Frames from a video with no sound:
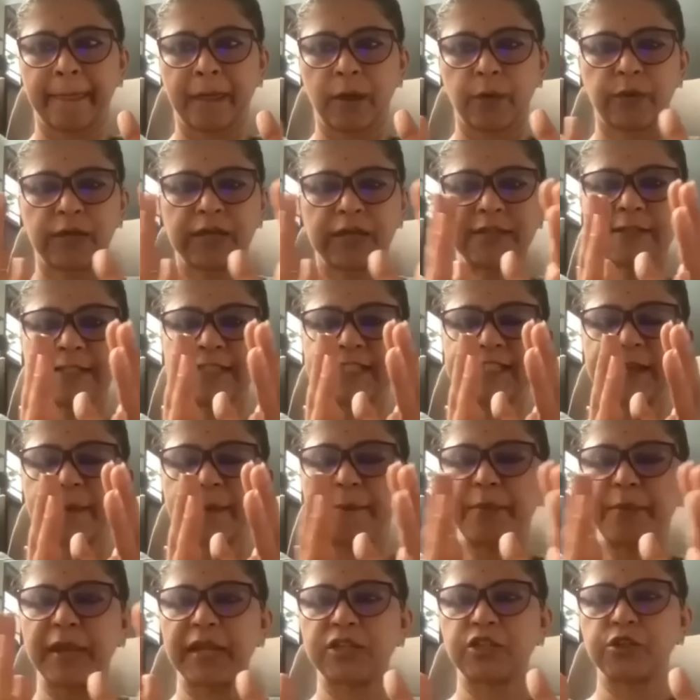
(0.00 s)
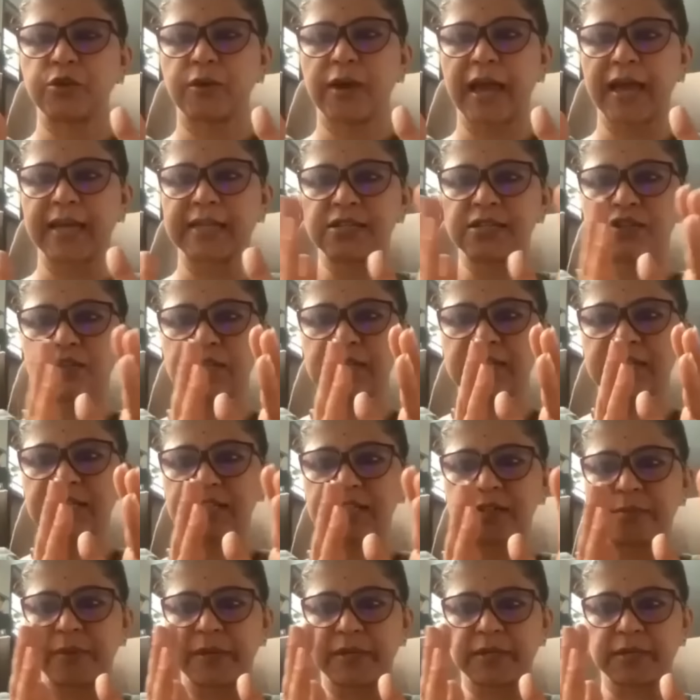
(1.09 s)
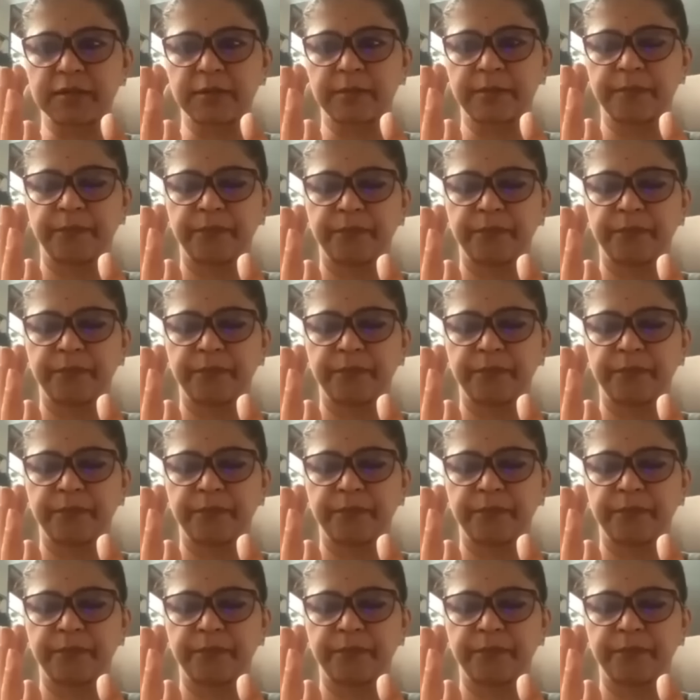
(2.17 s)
Okay, just separate your hands just a bit.